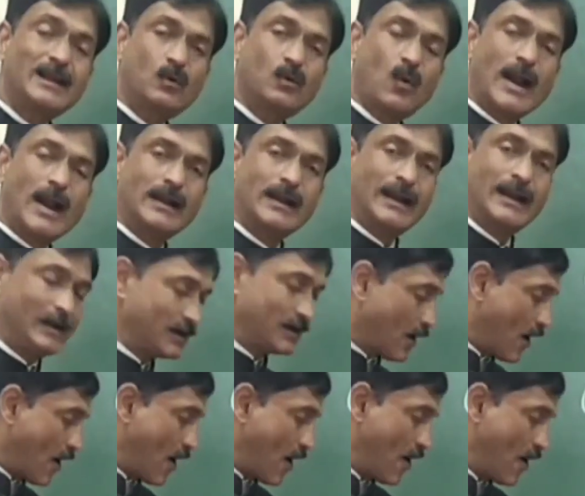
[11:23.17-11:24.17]

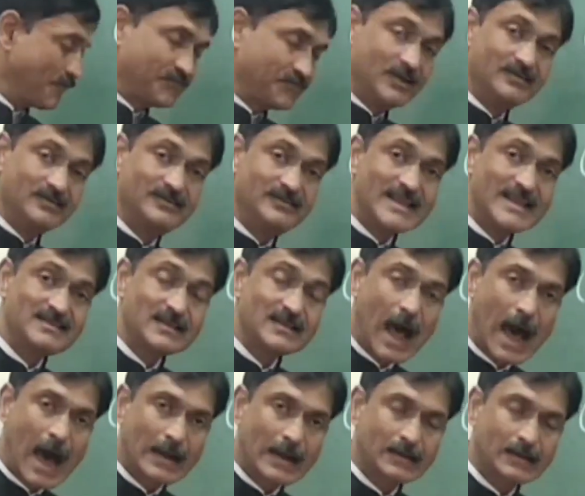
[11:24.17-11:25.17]
quadrant of this
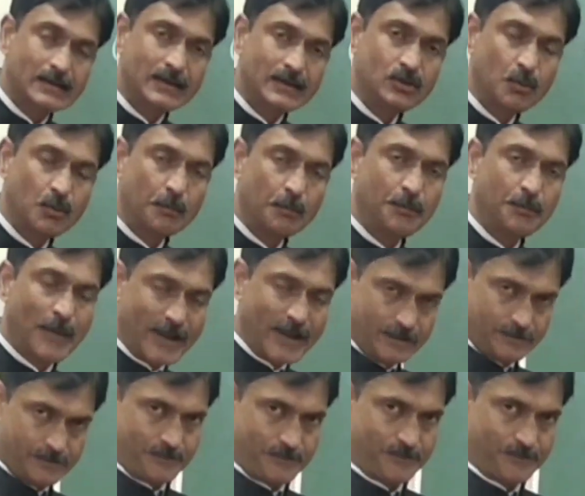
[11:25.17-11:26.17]
argand
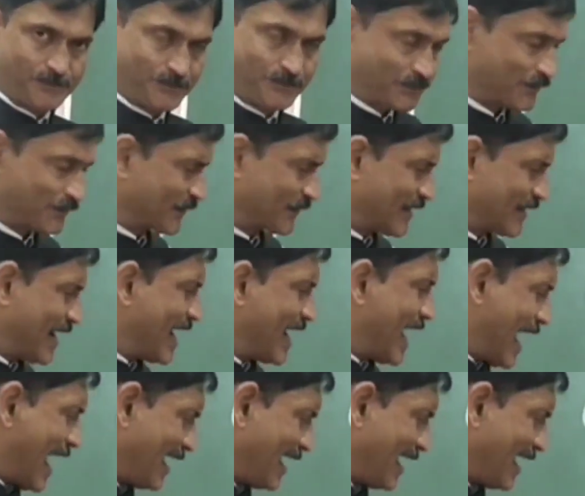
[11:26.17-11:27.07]
plane. And